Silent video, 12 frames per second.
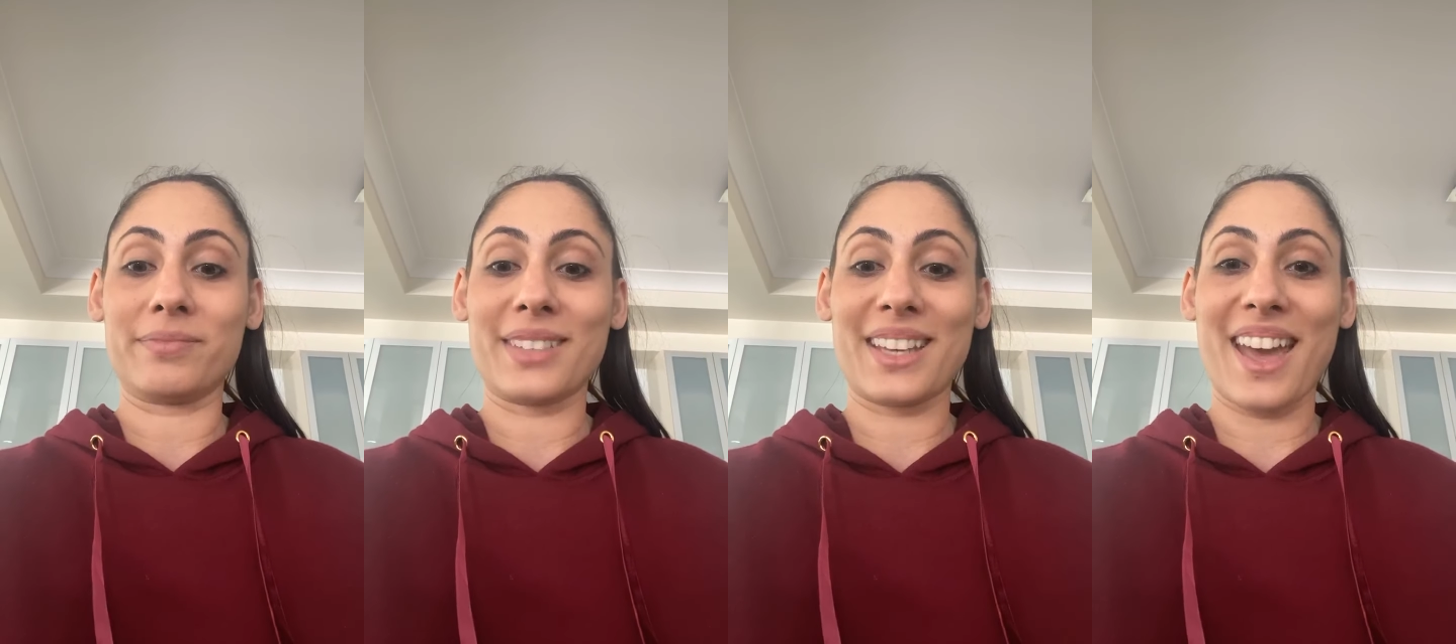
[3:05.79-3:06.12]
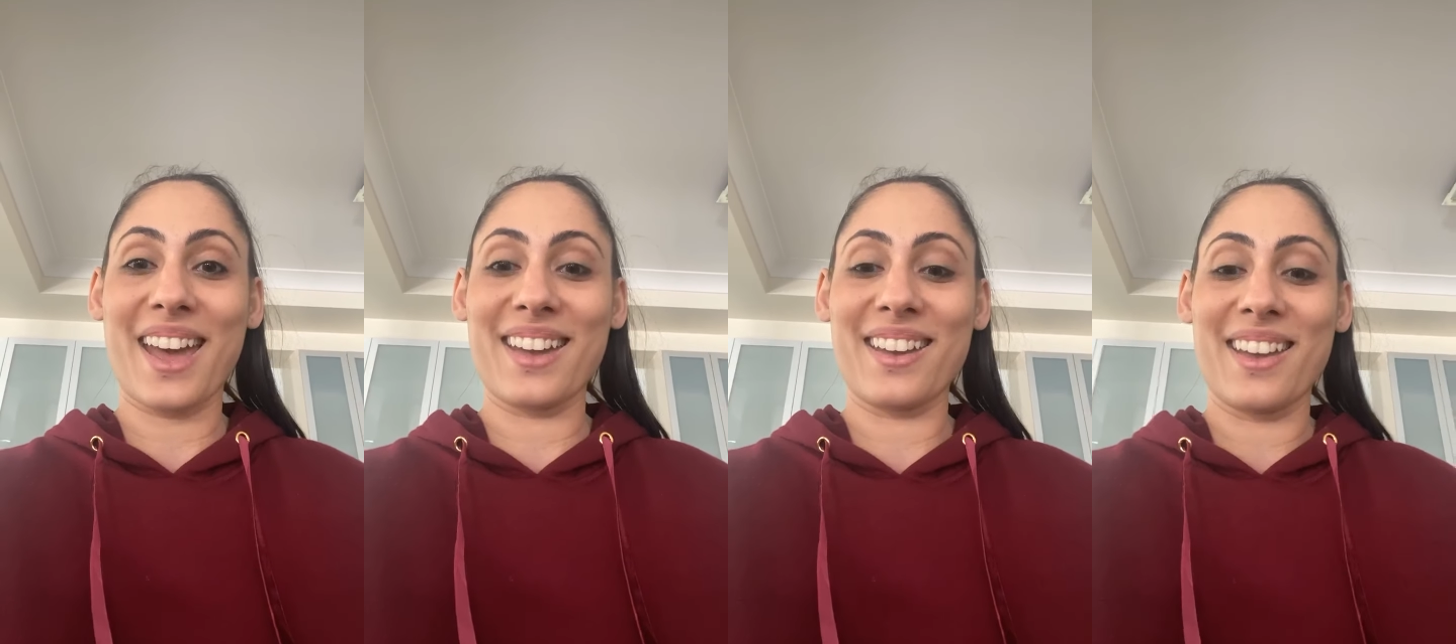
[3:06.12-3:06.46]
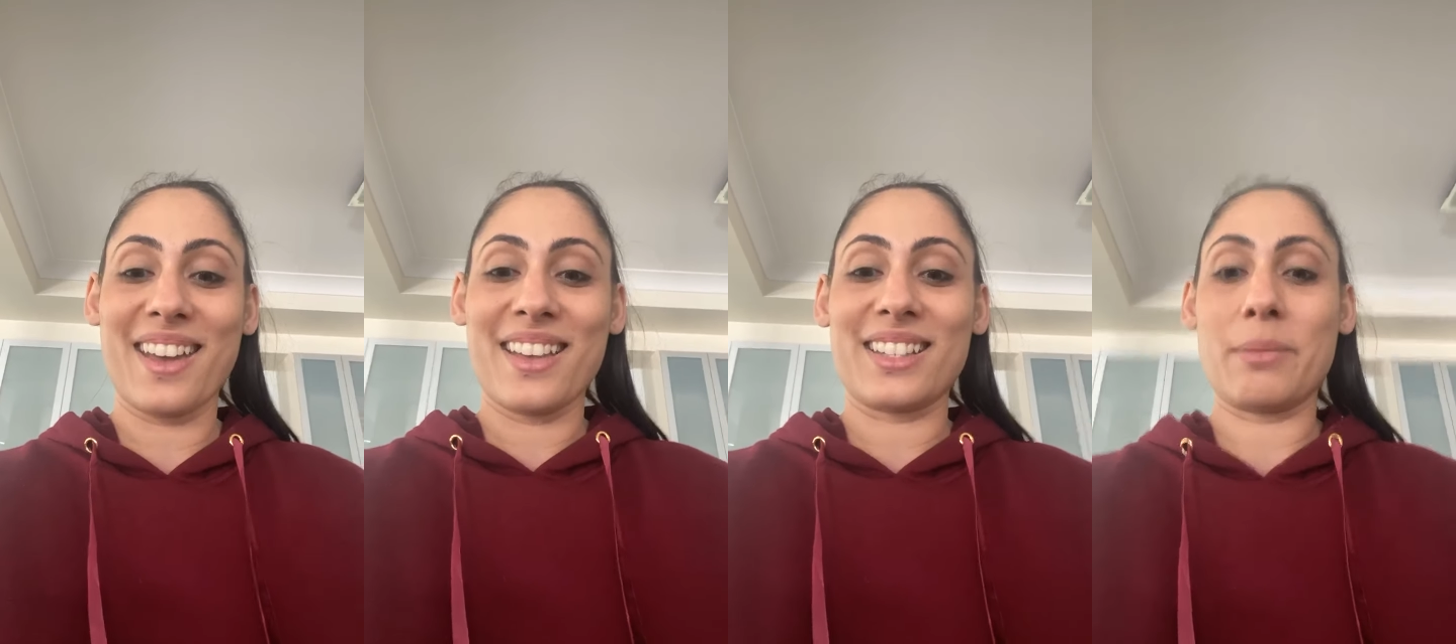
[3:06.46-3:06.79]
Okay?
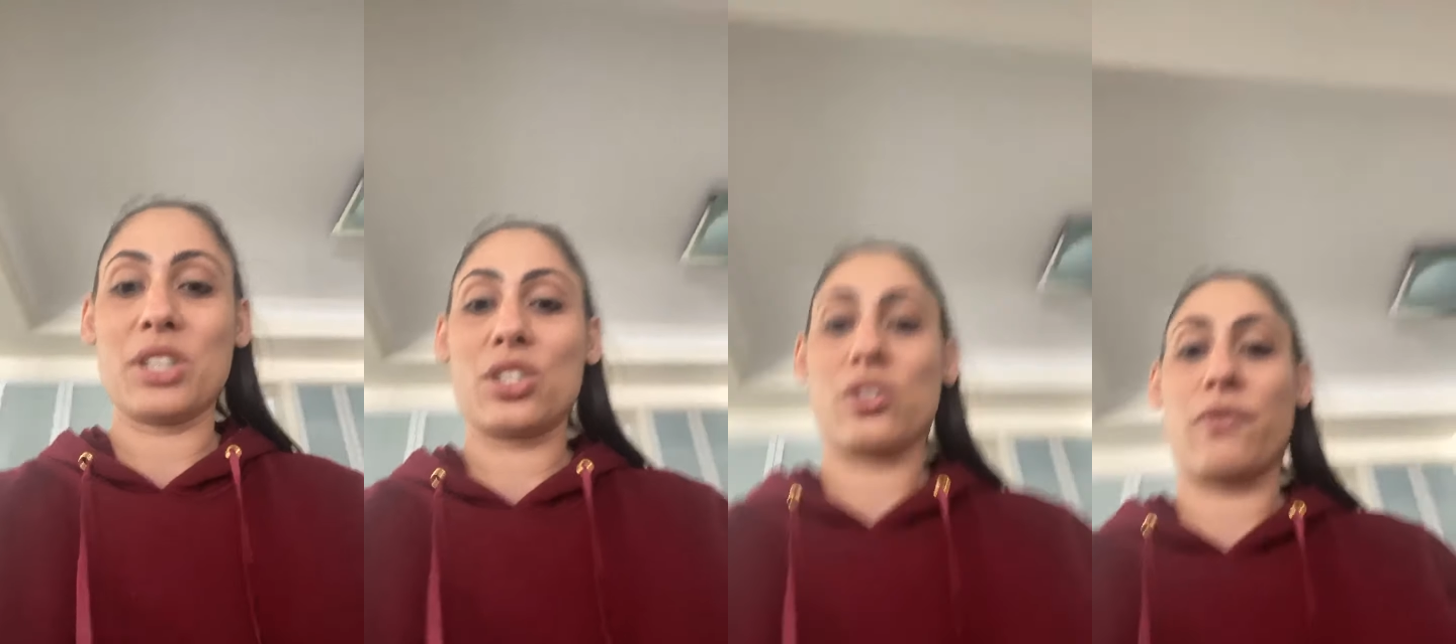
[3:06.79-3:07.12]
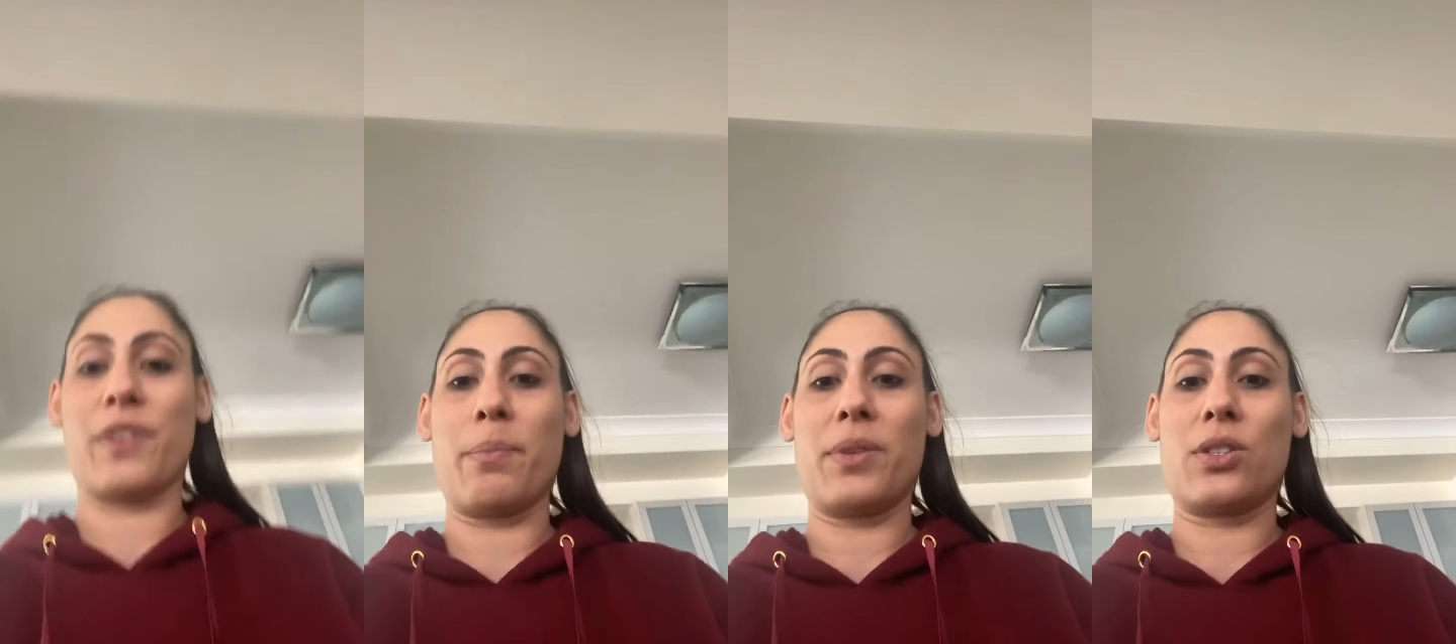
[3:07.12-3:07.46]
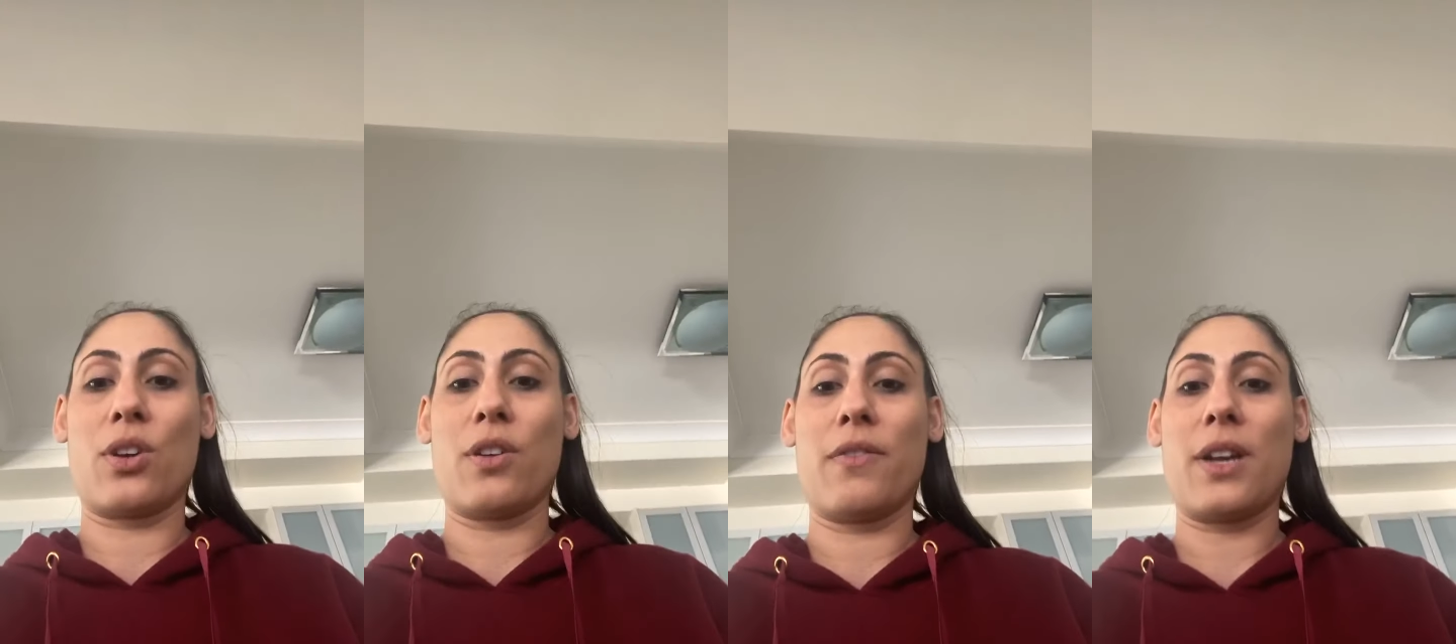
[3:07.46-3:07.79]
So let me just flip this over.